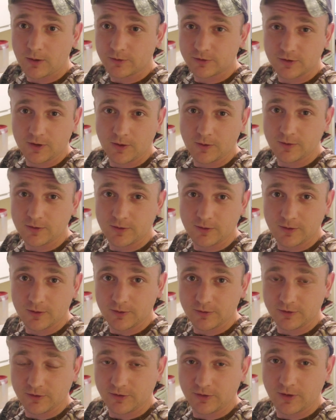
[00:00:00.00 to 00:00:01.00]
I was going to, there
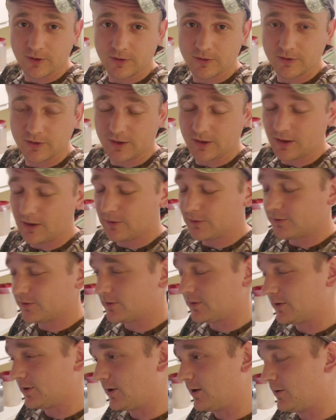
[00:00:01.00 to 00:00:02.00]
was a third thing I was
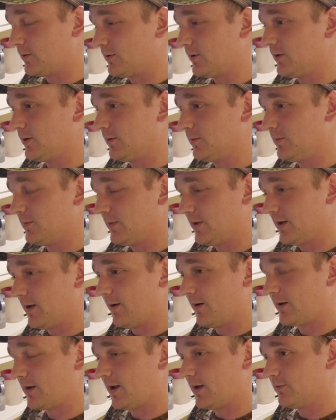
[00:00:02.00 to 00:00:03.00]
going to go to.
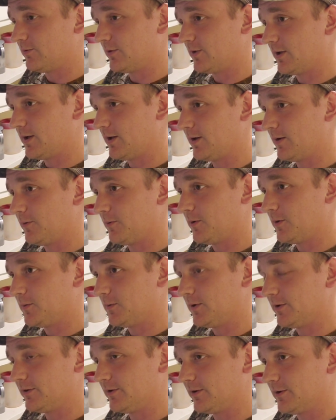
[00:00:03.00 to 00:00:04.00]
And I can't forget it. What
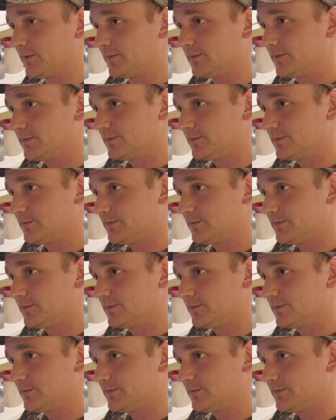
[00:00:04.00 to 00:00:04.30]
was it?